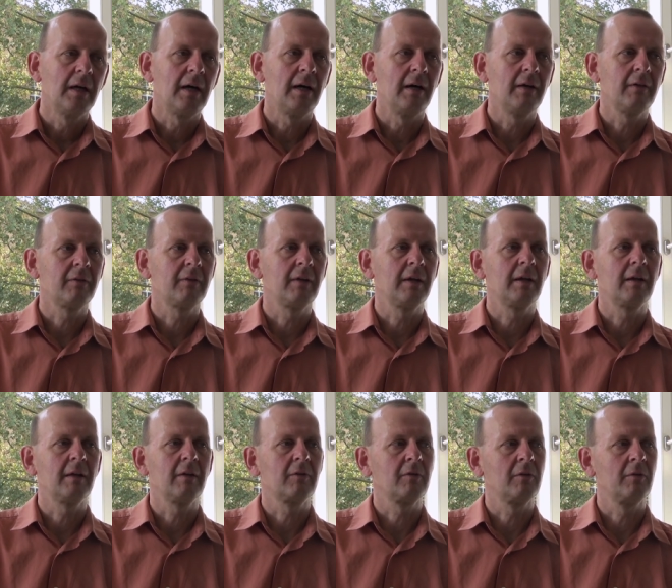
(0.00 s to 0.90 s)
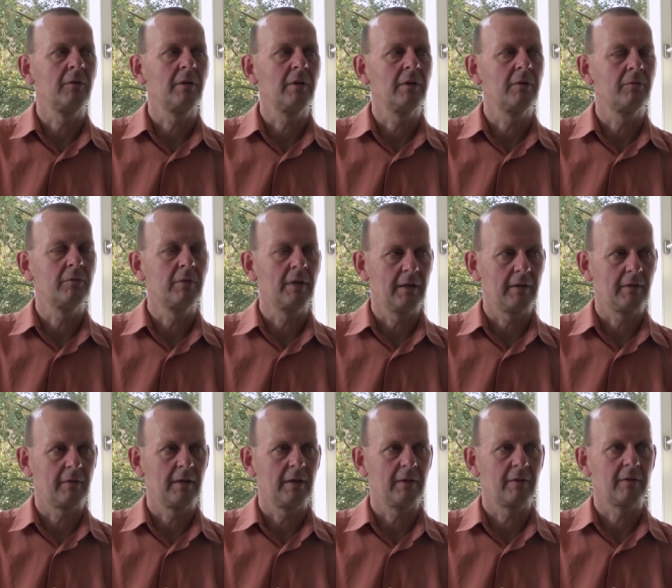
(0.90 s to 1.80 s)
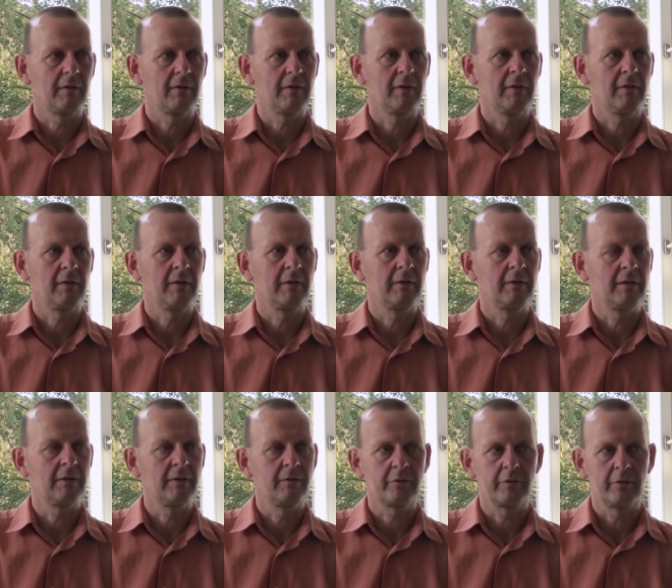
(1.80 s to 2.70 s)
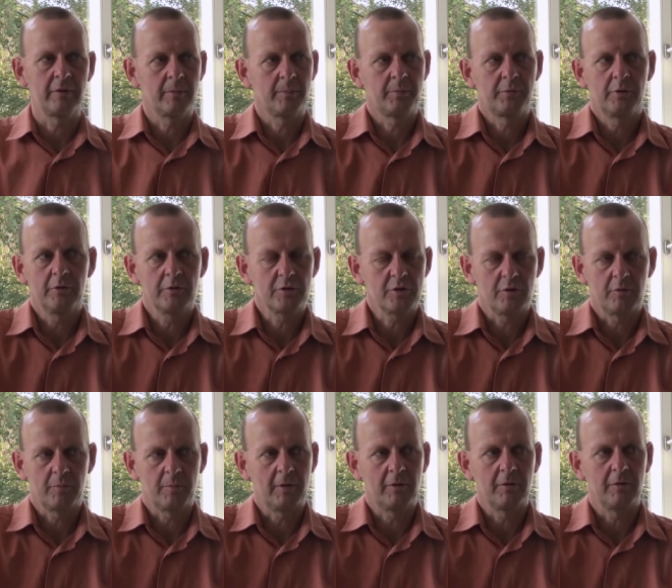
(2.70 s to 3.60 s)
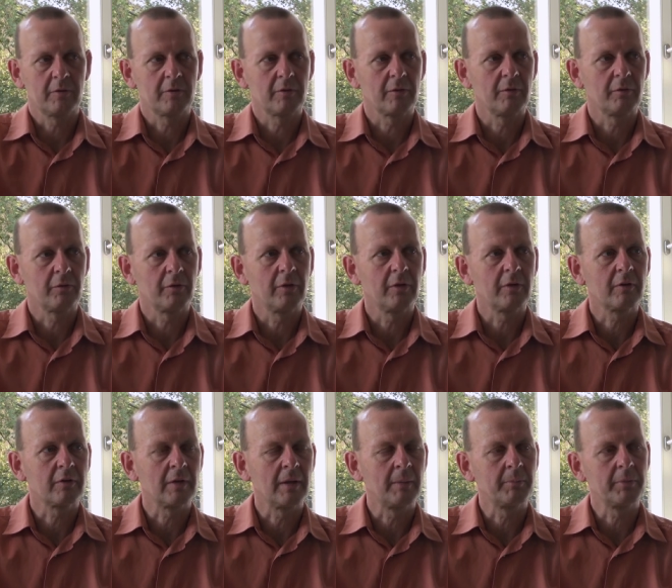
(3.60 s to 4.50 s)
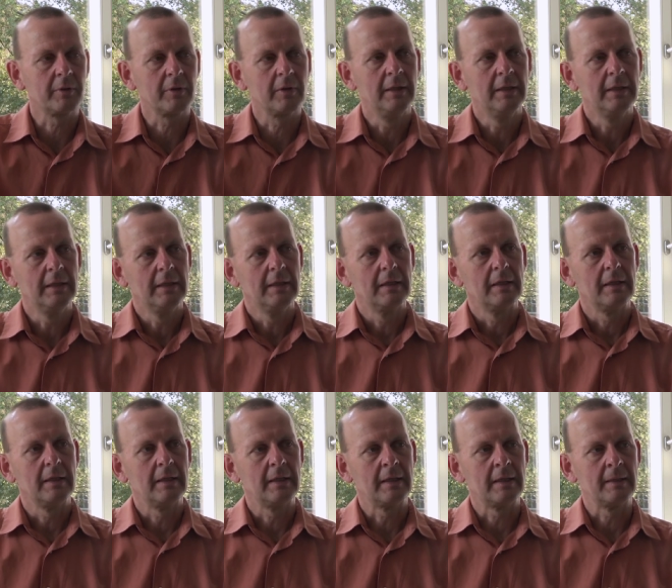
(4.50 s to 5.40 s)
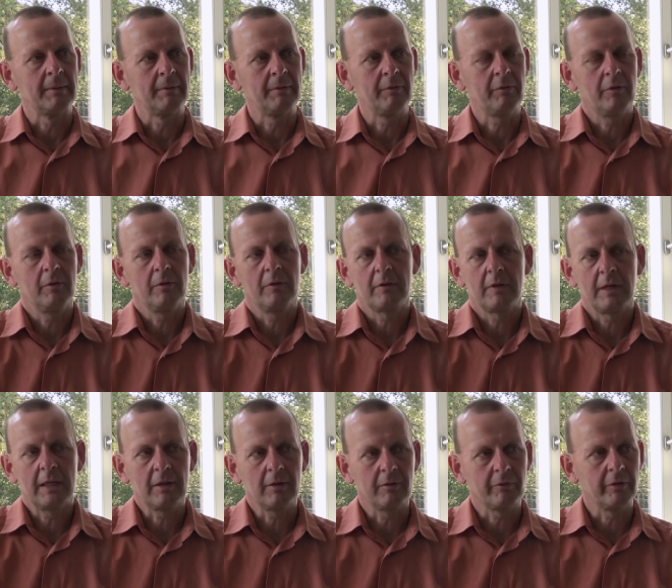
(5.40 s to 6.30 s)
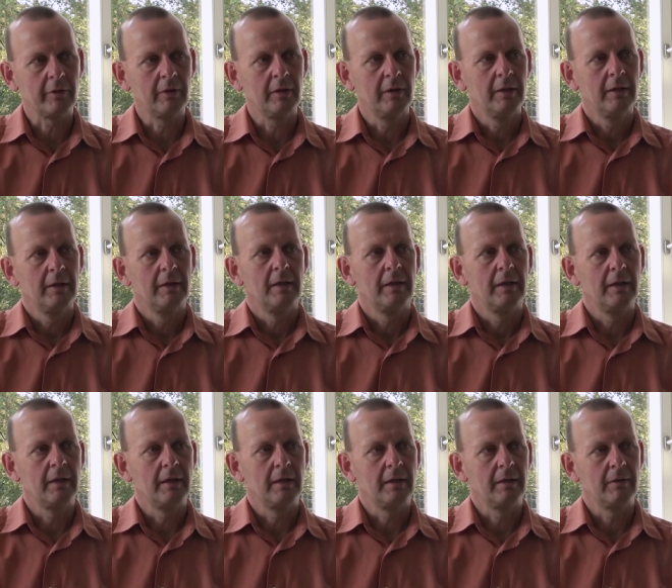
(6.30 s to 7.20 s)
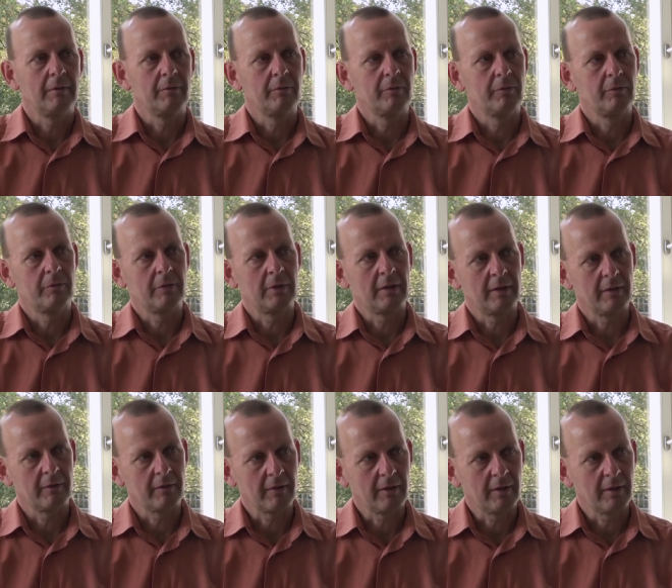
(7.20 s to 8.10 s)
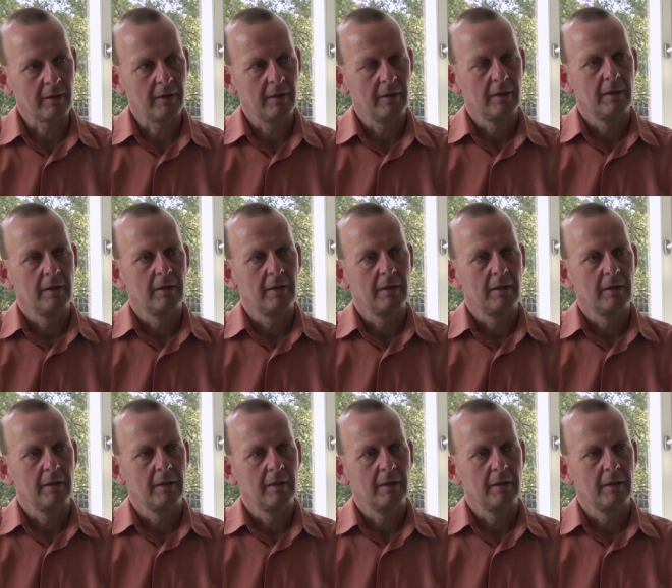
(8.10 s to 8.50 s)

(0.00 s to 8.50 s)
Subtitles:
I think it's only right that there are different approaches. Because, for example, if you think of a rather